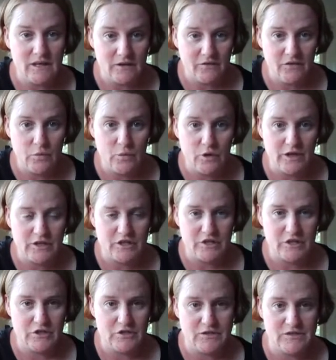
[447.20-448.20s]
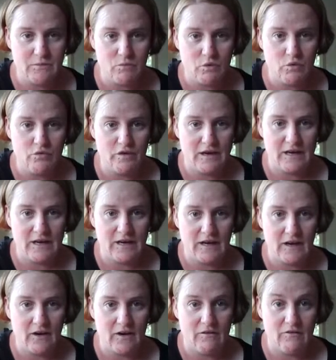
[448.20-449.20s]
If you wanted to do some more
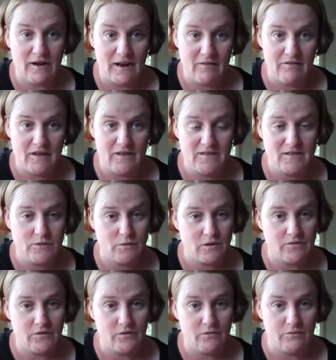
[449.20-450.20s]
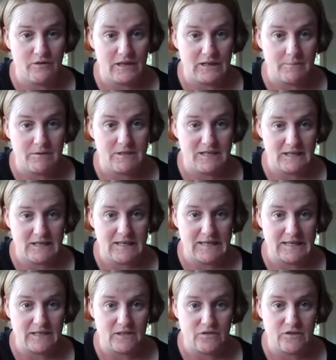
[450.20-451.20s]
reading around this, or if you're really
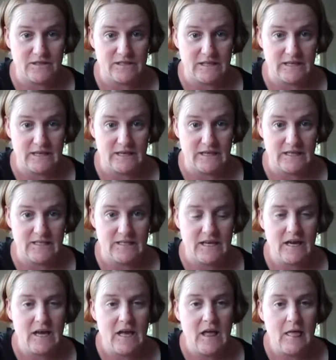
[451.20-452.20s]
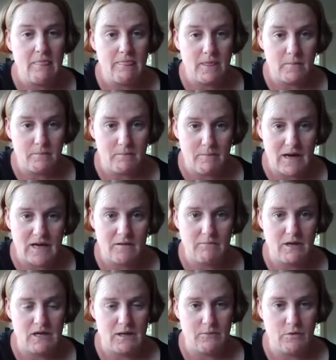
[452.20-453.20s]
particularly interested in it, the
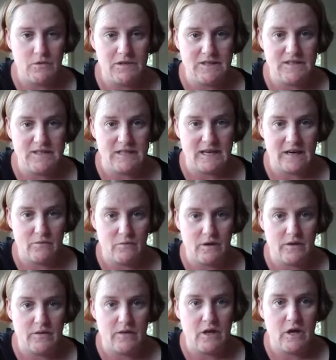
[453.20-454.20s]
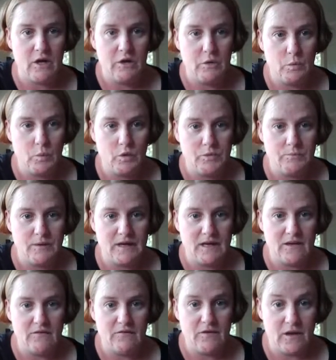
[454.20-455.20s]
main people to start with would
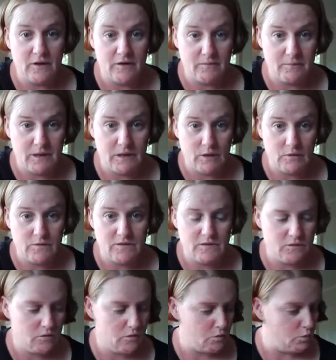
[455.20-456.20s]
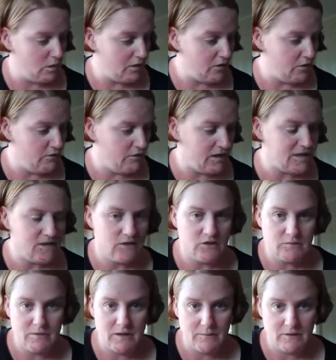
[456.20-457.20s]
be Fiona Beals, with her
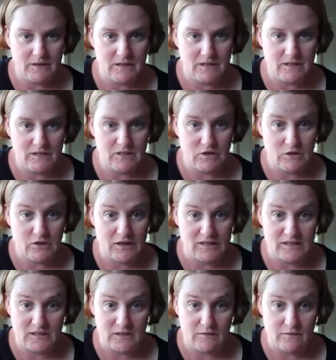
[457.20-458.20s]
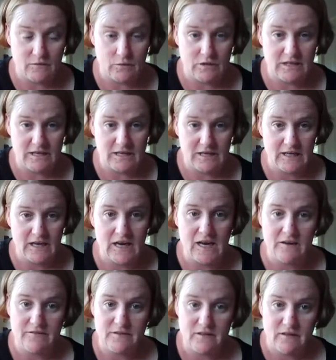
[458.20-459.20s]
research published at 2014
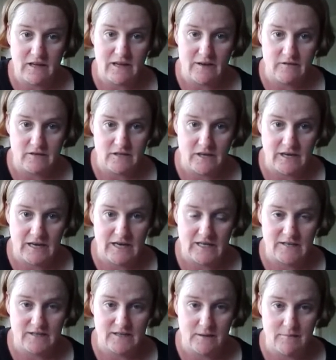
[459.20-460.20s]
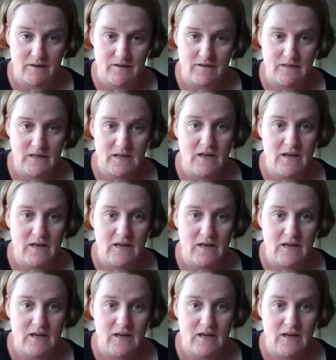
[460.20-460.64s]
after the Arotayahi Summit,